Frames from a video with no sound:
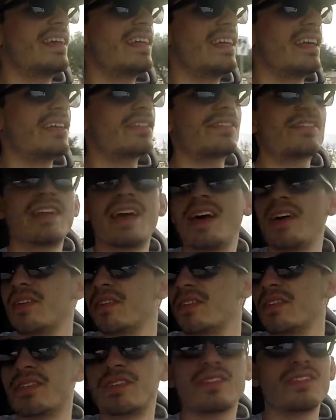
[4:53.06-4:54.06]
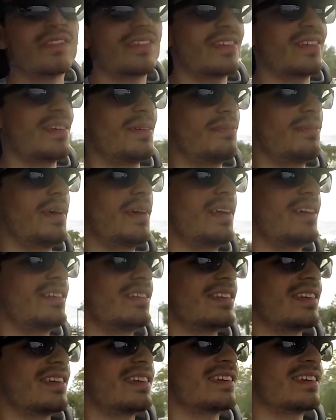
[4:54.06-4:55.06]
That sound is
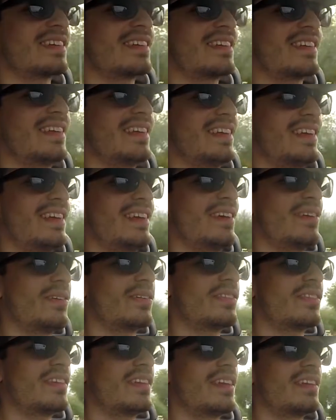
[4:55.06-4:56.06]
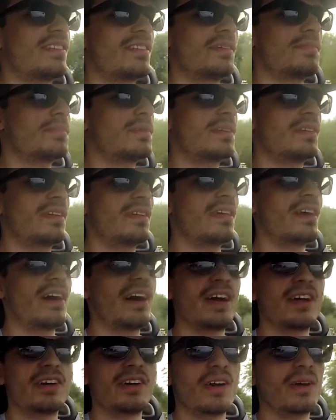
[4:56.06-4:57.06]
amazing. Once it gets up into the
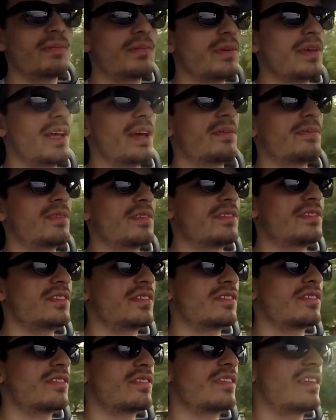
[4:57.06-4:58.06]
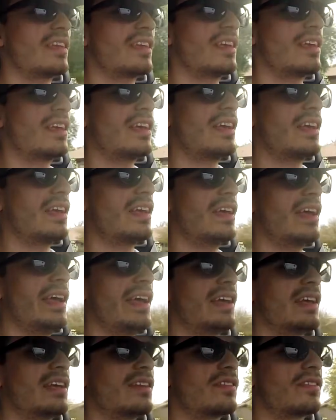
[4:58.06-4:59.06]
higher RPMs,
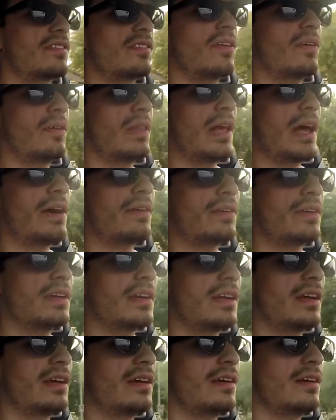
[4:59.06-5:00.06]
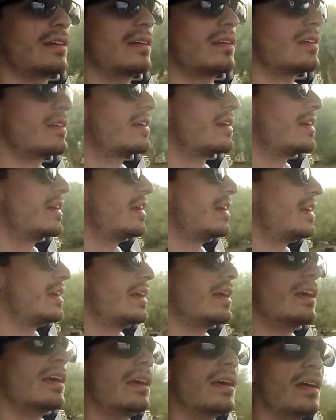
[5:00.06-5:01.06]
it gets so loud in here, and
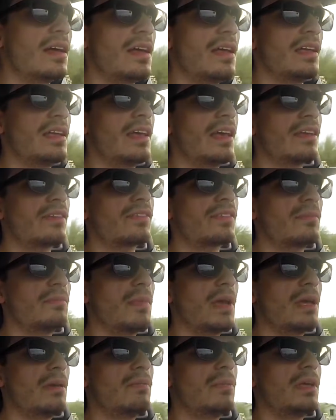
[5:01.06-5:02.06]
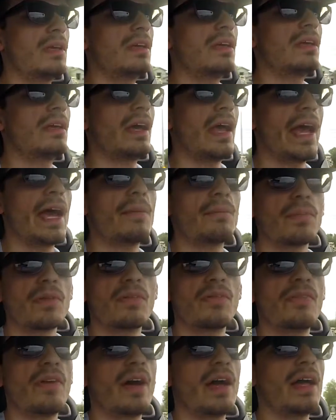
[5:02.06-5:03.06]
yes, it may be
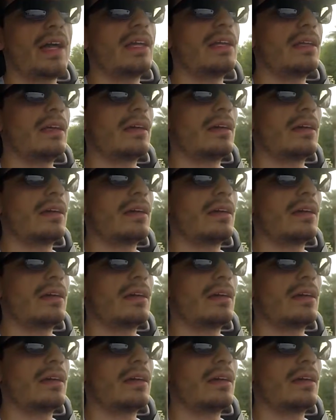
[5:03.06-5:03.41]
amplified